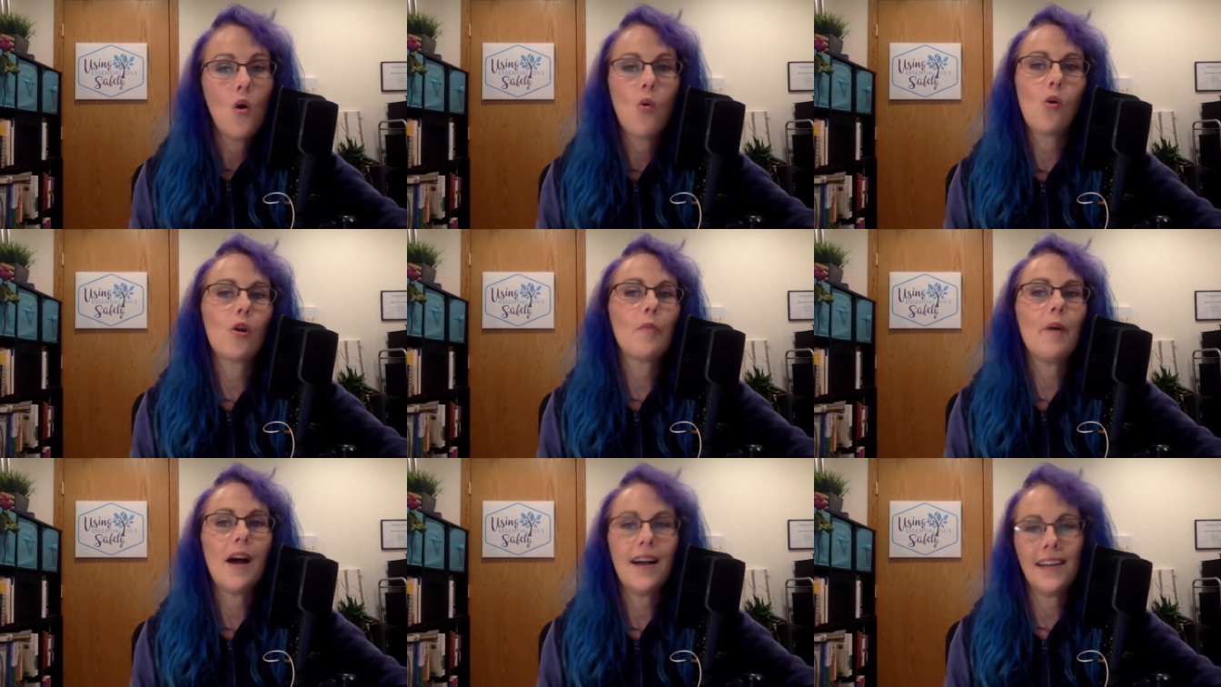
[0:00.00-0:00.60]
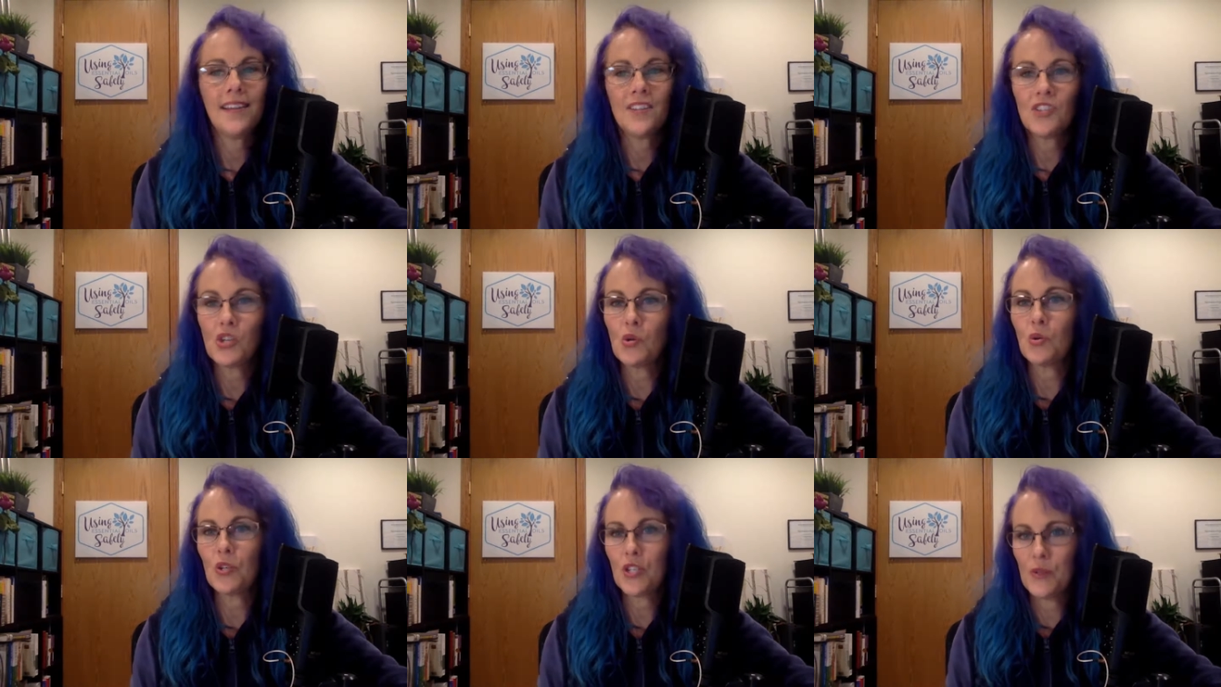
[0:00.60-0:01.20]
or pines
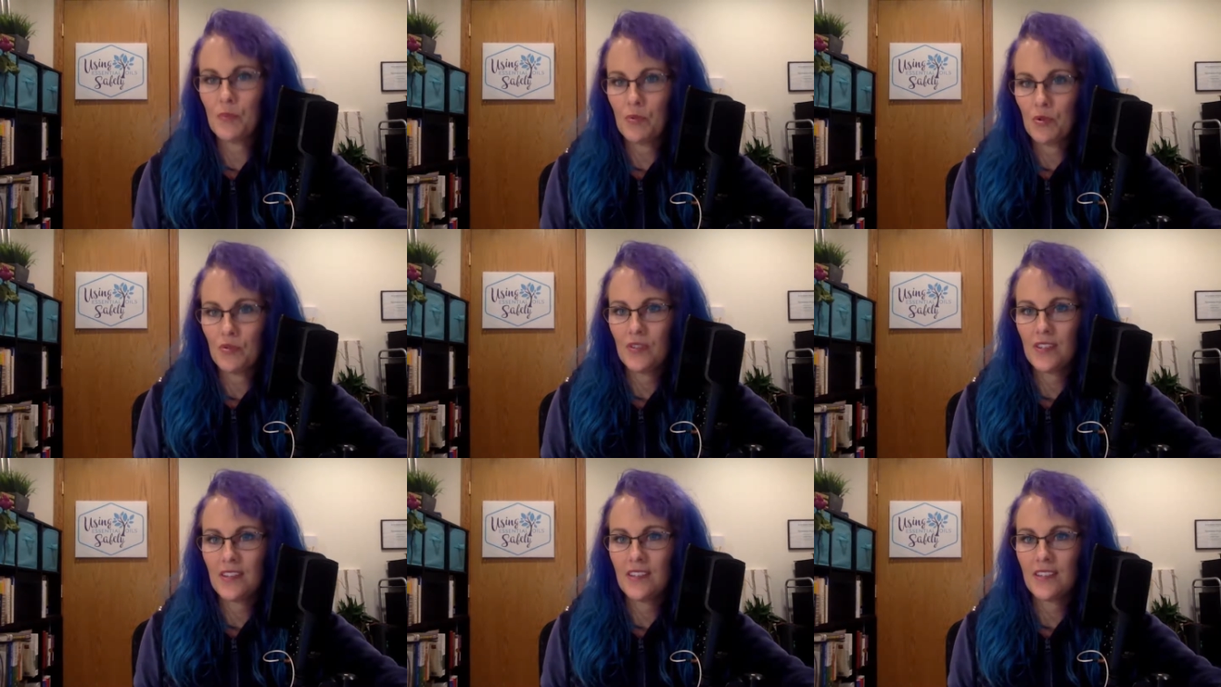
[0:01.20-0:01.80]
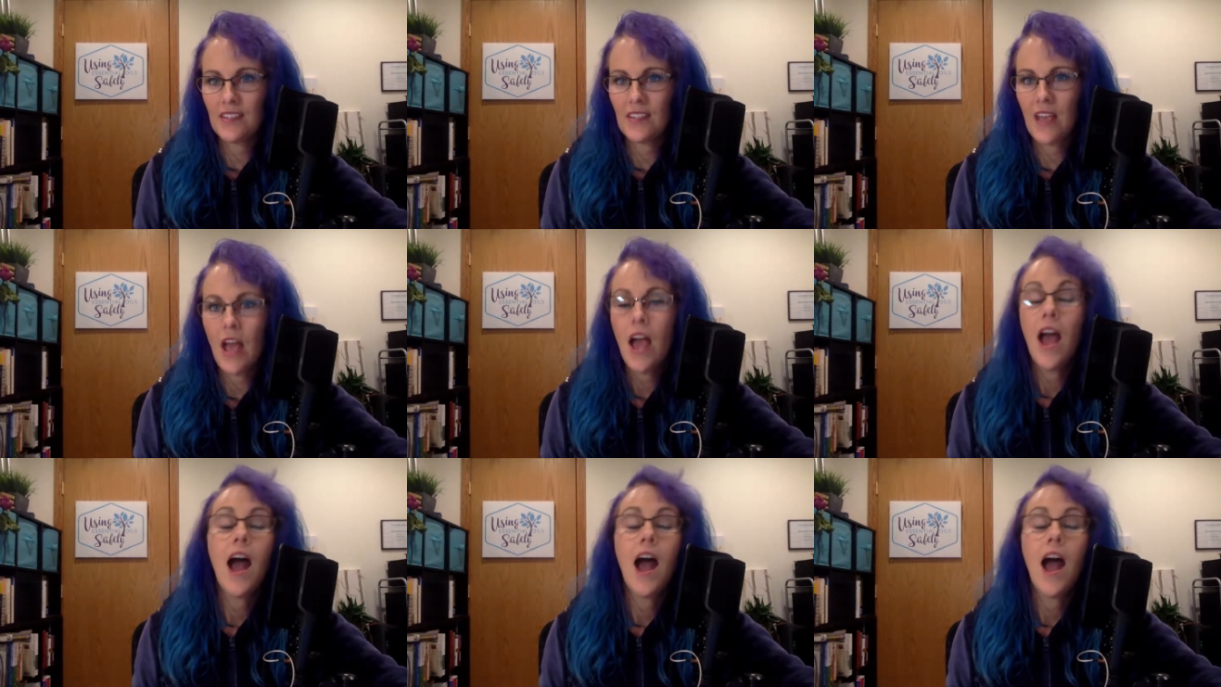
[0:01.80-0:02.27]
or spruces?